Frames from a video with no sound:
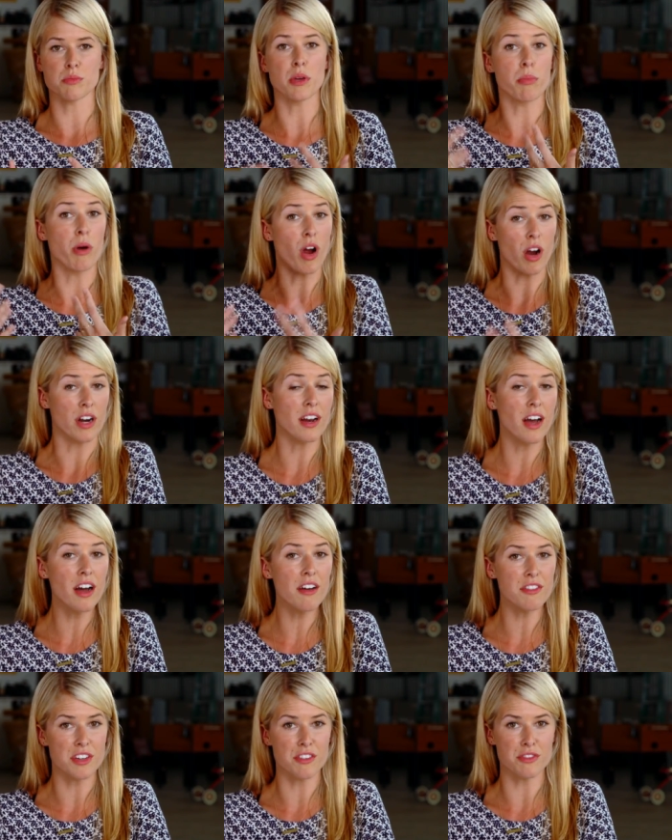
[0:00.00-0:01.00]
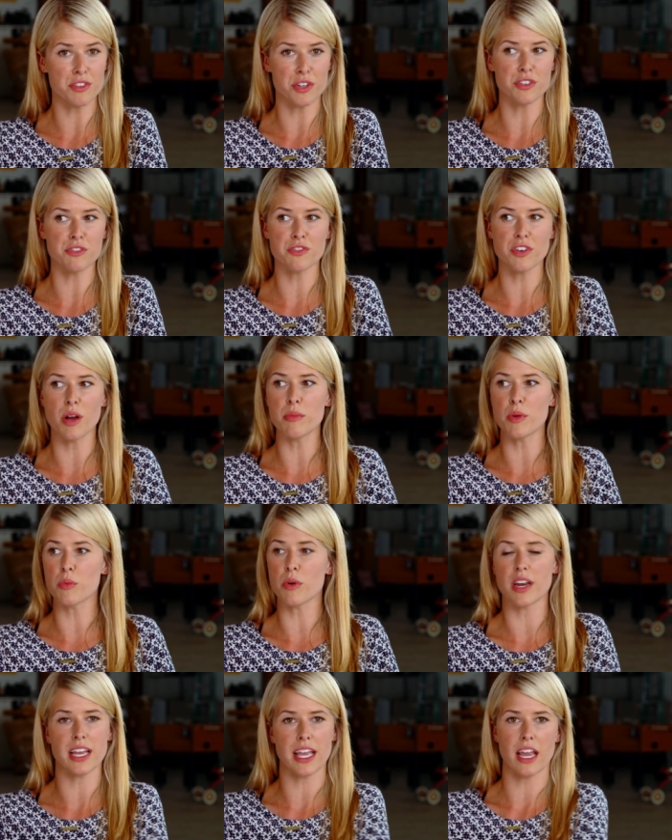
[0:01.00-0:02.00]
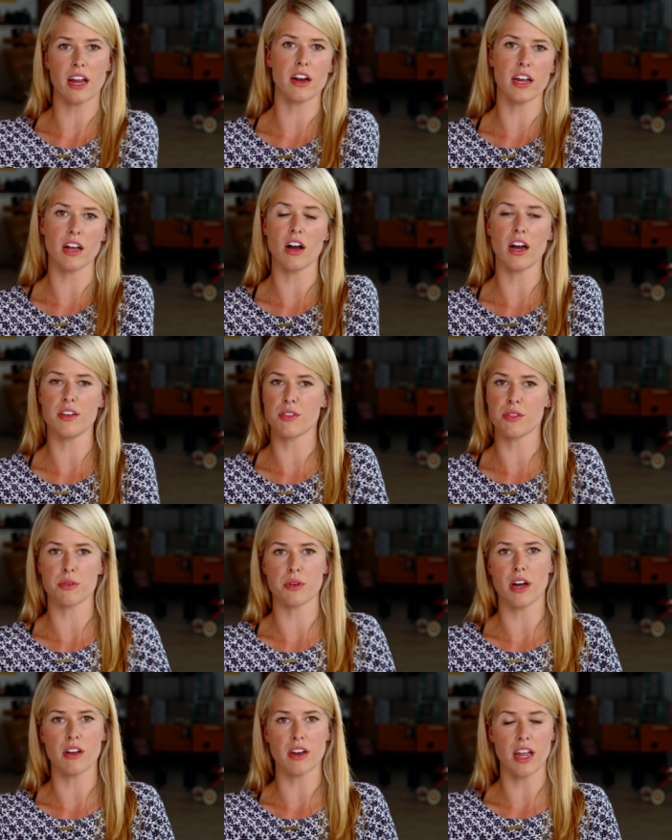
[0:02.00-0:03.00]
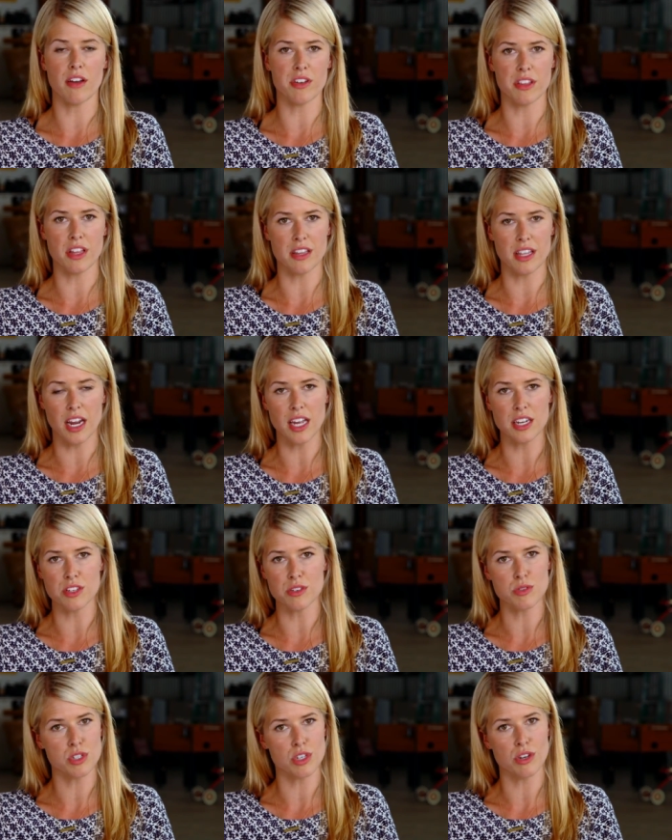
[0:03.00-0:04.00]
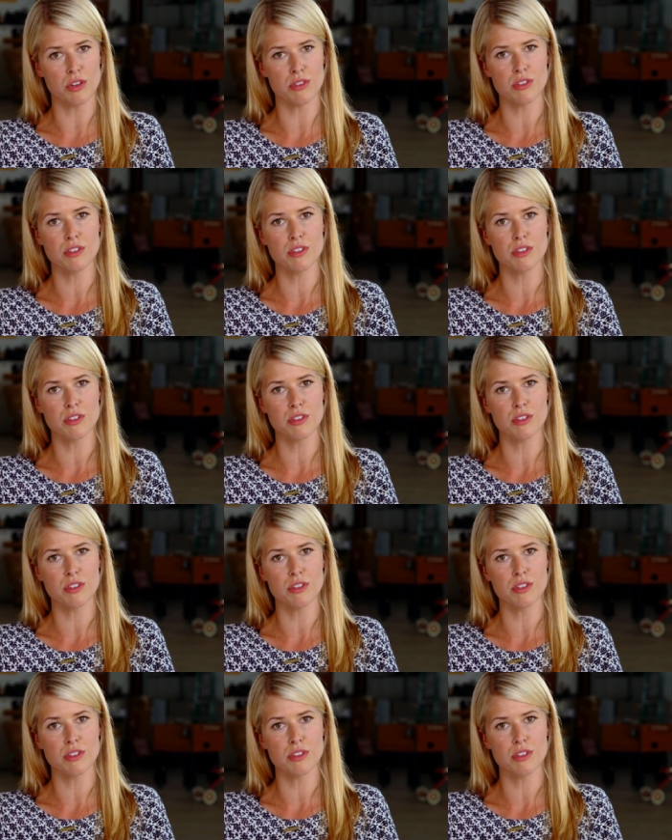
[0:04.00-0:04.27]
to be a part of and have learned from and want to carry on throughout everything that I do too.